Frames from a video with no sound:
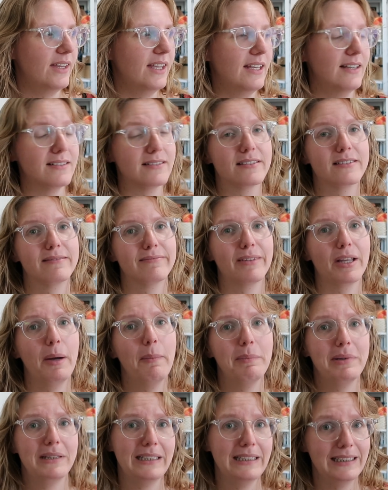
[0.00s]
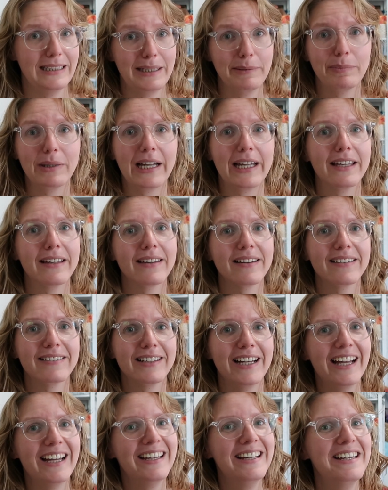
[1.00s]
is completely blank.
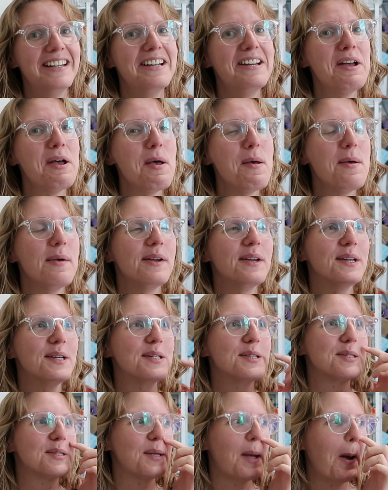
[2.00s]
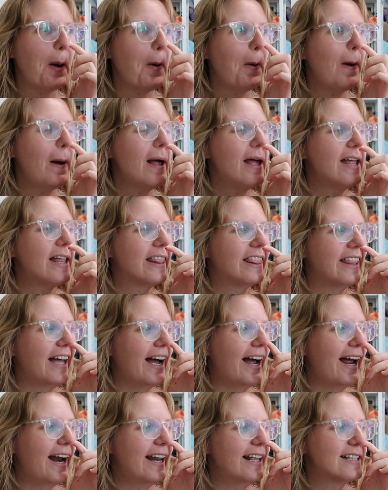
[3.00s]
So
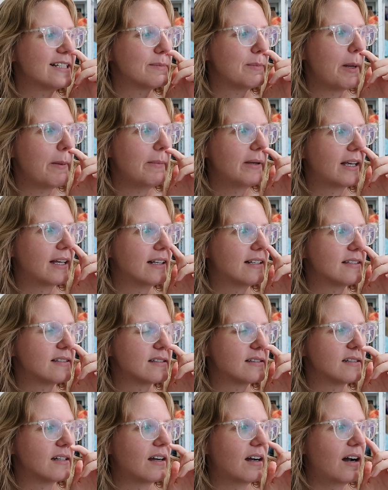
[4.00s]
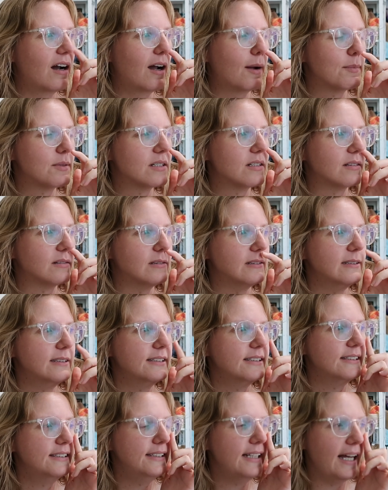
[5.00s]
that is my biggest
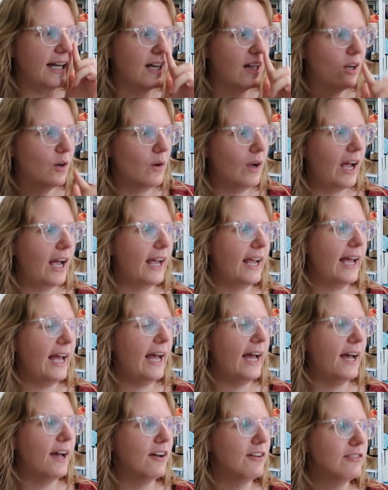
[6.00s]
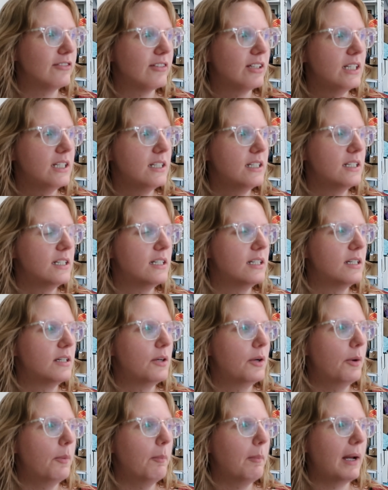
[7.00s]
obstacle now. I have
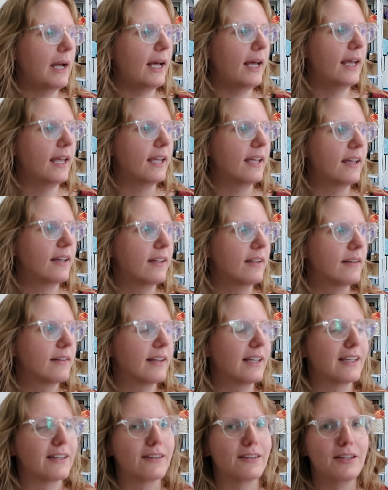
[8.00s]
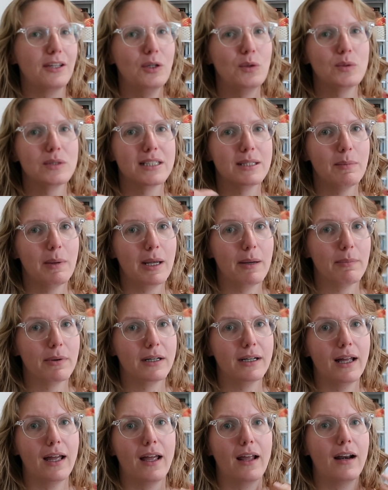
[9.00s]
my like cutesy
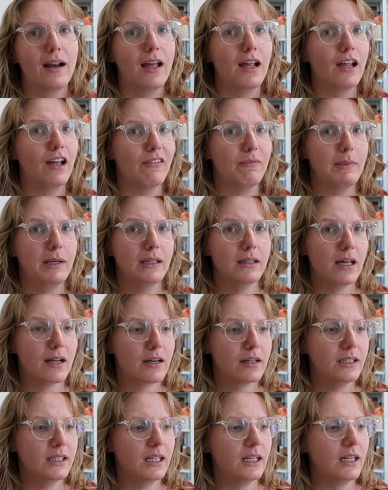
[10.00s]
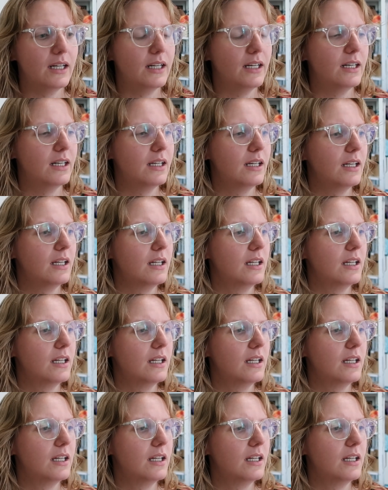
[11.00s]
paper done, I have my letter done,